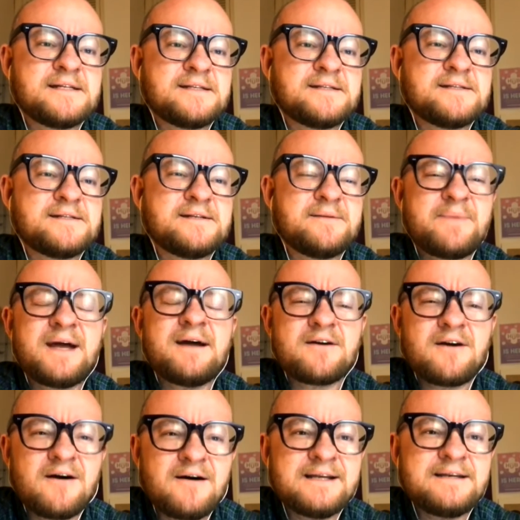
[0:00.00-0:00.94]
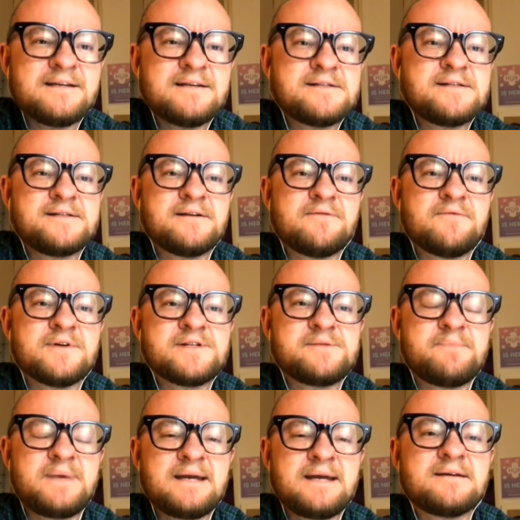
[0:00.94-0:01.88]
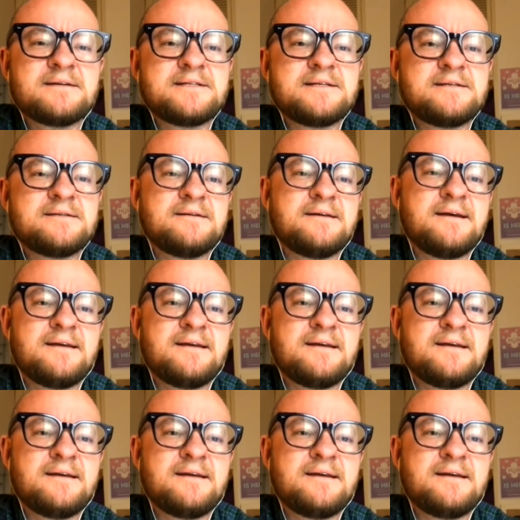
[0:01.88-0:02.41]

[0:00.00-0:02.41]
It's about kindness and respect